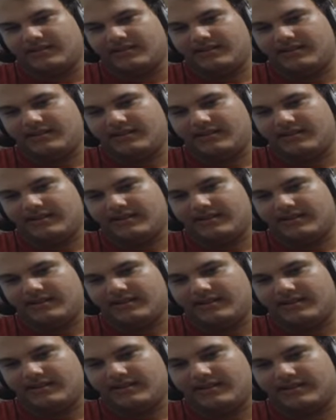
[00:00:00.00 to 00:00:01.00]

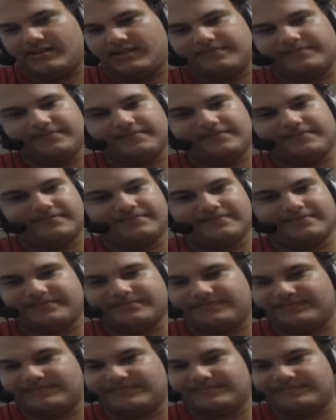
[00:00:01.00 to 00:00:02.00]
Yeah,
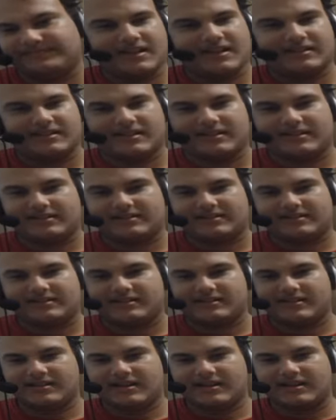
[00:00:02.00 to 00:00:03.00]
that's
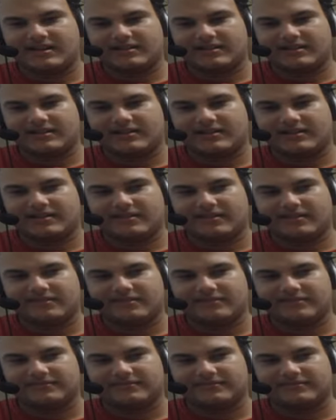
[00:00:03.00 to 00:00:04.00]
not good at
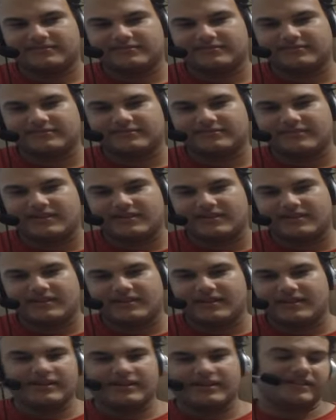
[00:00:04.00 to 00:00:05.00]
all.
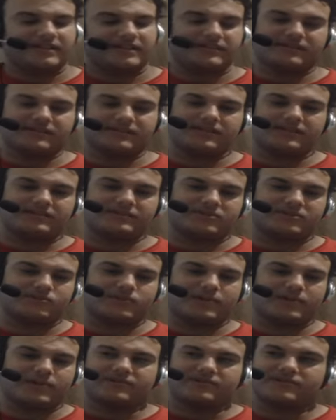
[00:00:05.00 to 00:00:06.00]
It's
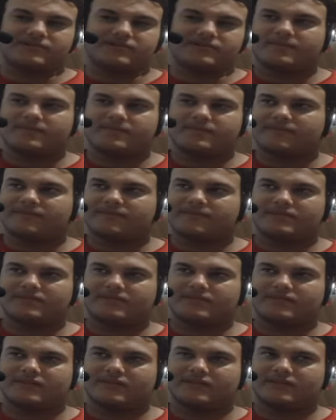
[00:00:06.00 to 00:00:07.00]
strange.
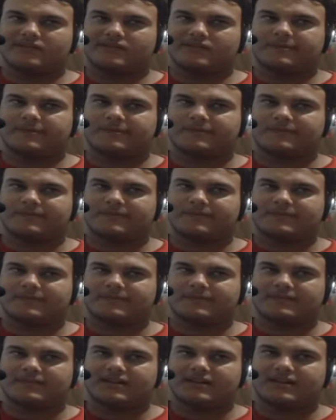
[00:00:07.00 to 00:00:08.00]
Like,
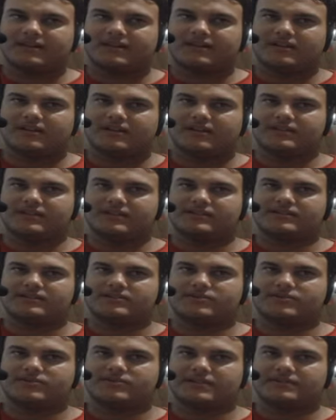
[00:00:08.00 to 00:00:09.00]
not necessarily
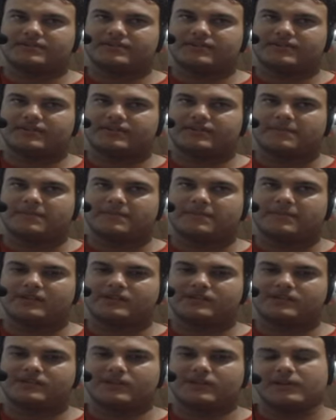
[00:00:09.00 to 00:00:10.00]
strange. Like,
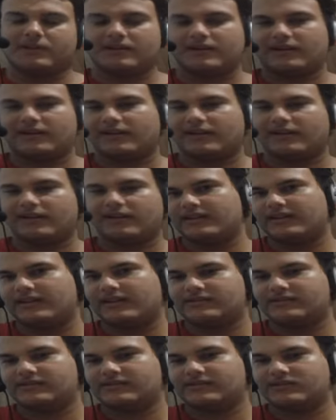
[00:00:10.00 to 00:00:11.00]
someone like
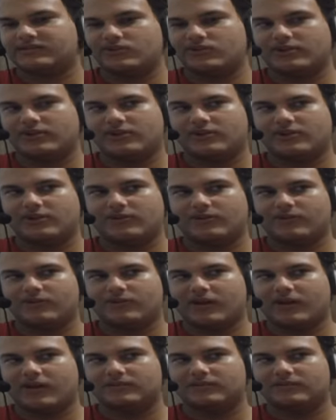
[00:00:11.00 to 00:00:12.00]
Aizen should know
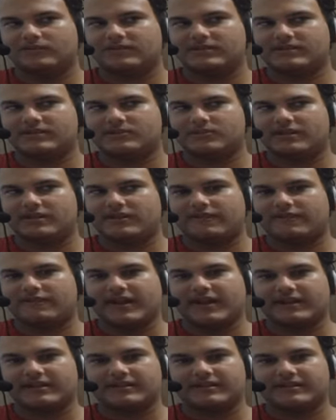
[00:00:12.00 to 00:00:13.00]
how this would
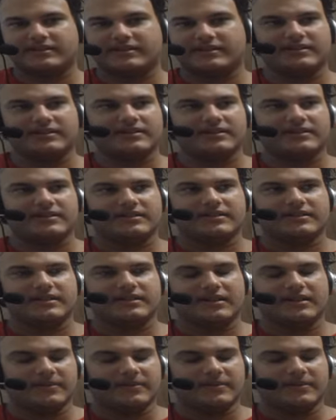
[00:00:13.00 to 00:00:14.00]
affect the
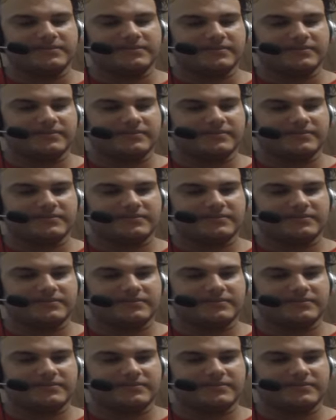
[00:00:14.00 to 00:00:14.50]
um